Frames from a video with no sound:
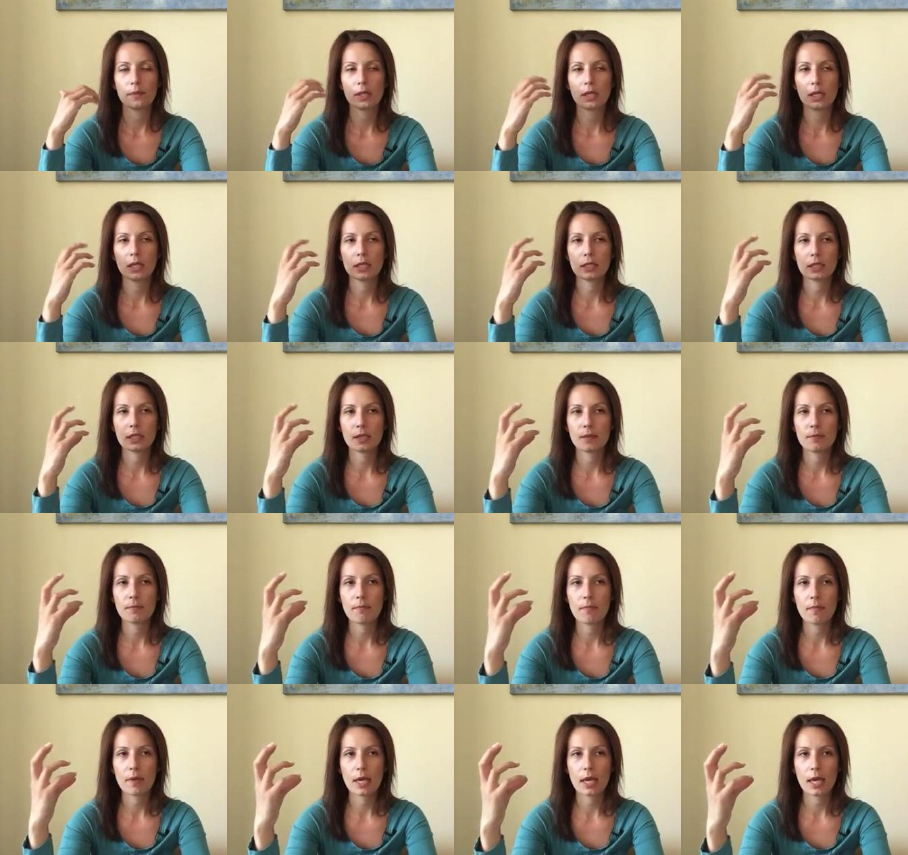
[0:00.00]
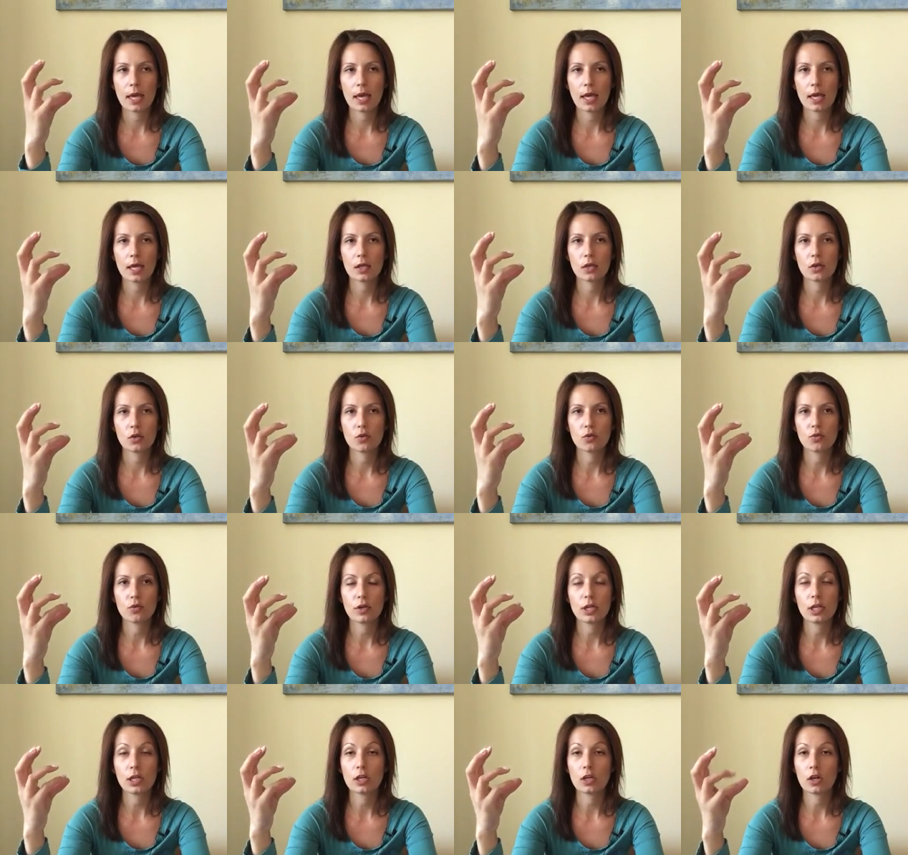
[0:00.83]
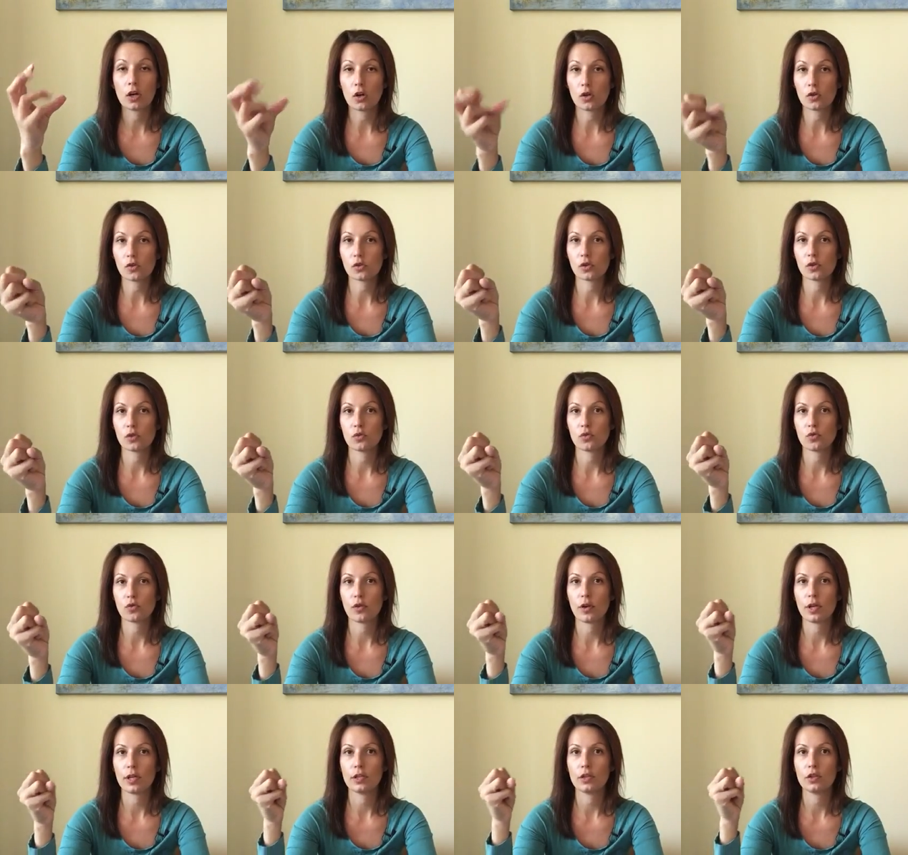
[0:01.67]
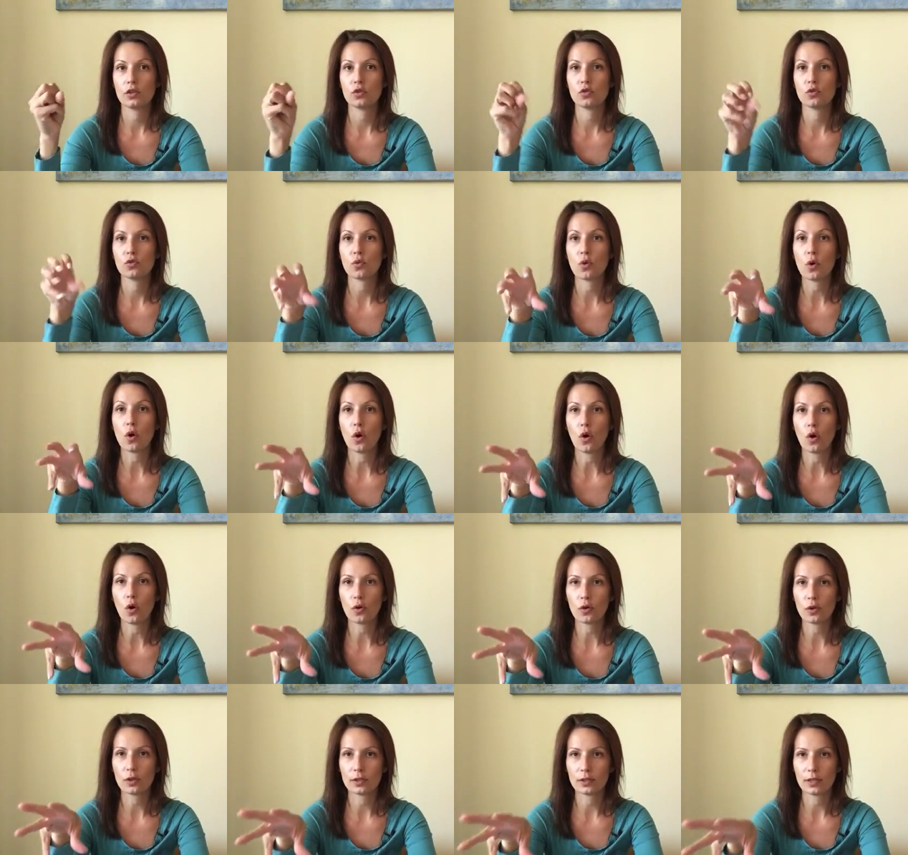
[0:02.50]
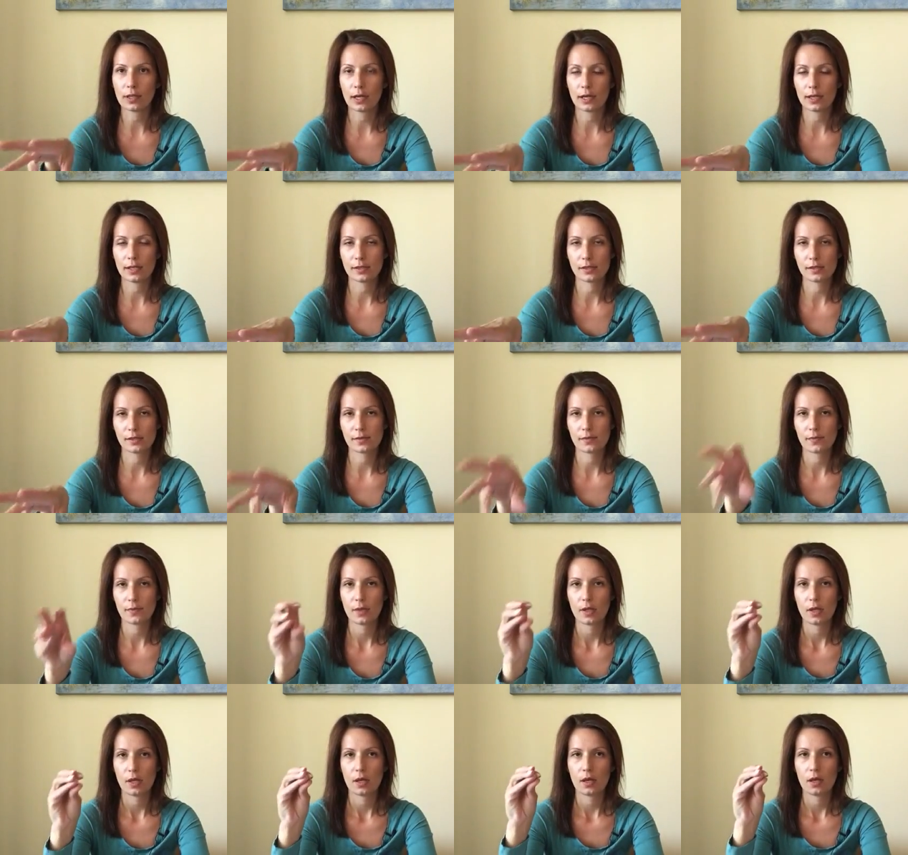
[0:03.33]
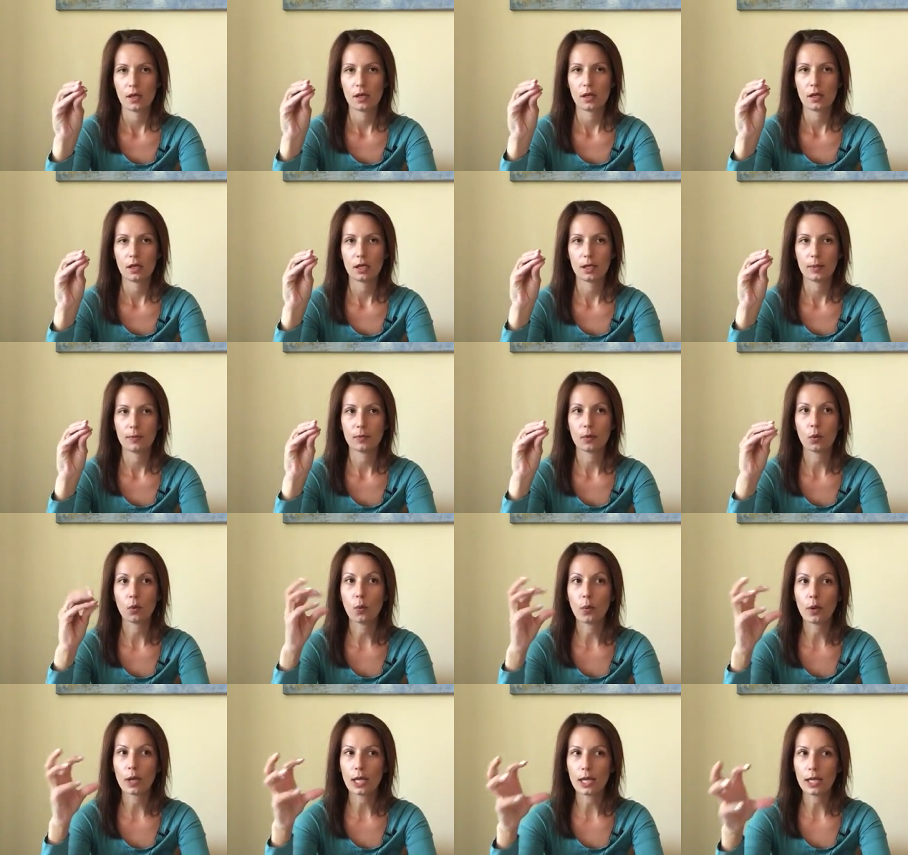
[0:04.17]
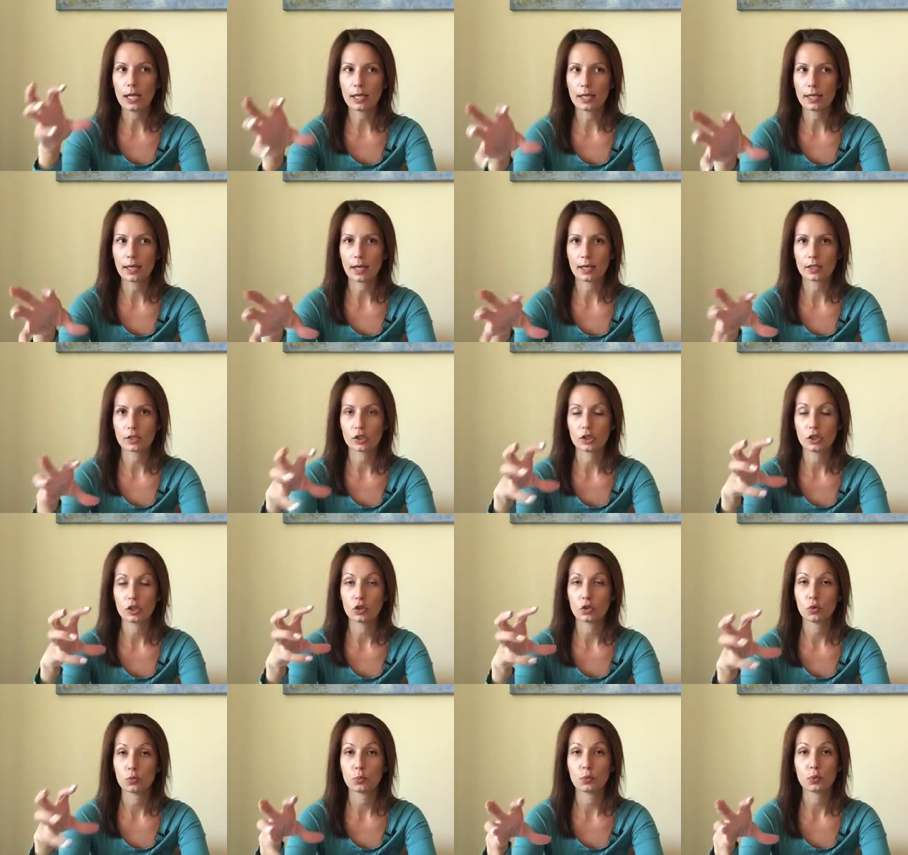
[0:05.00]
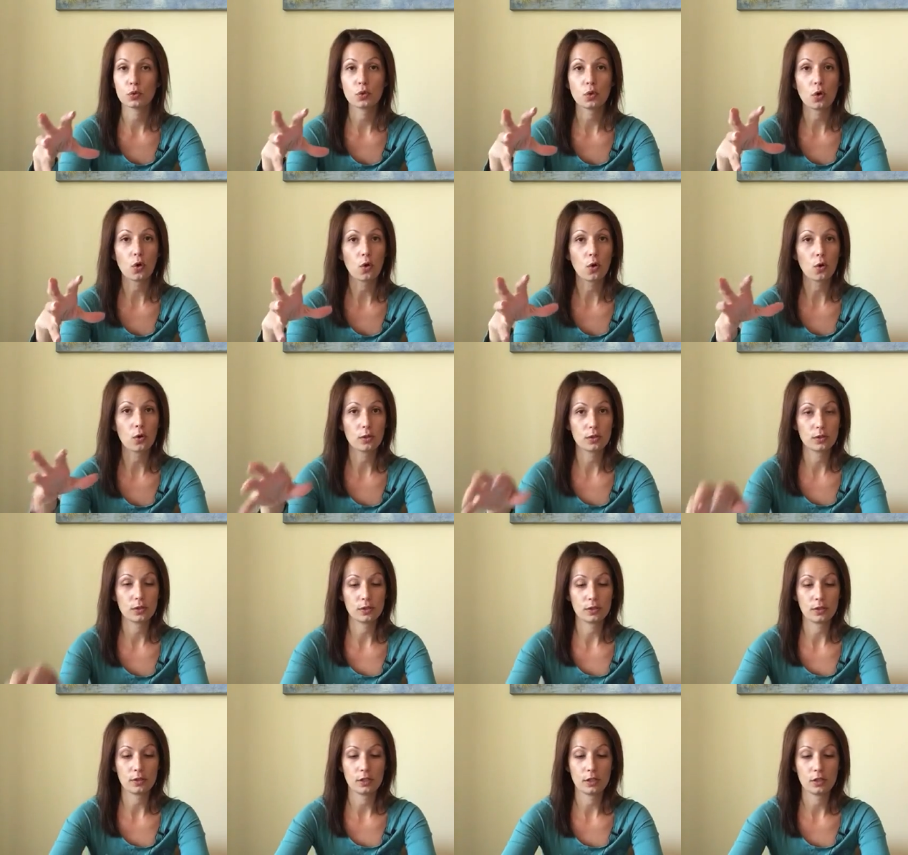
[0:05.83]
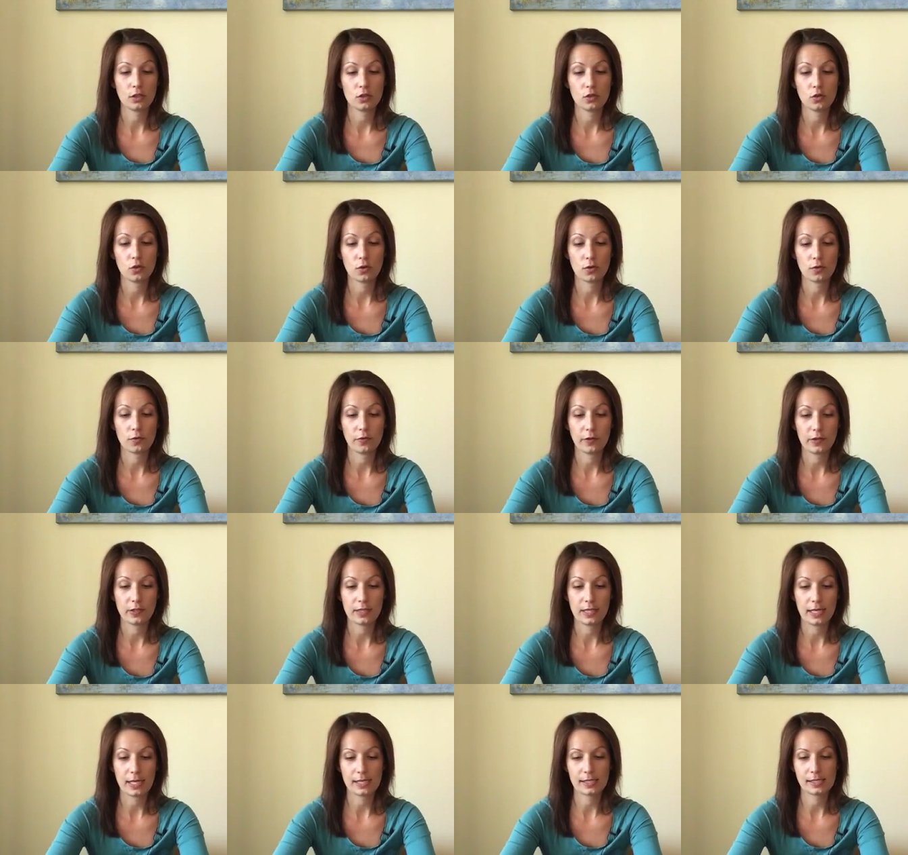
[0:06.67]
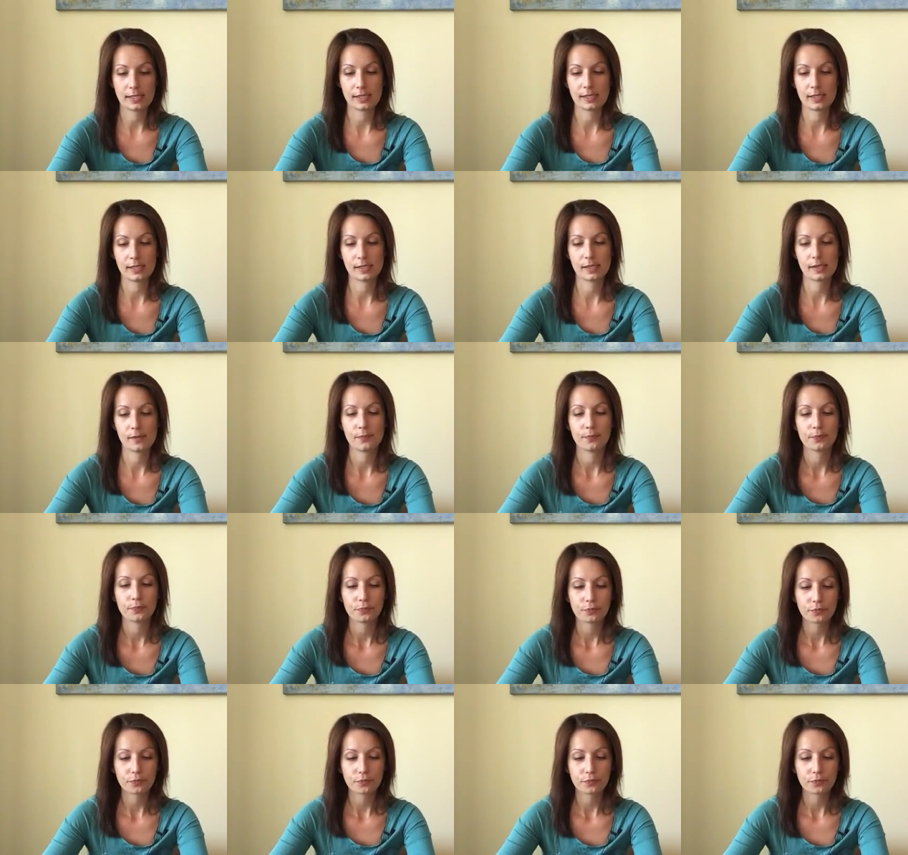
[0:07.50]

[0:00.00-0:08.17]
It can make you really concentrated to organize, willing actually to put order in your finances,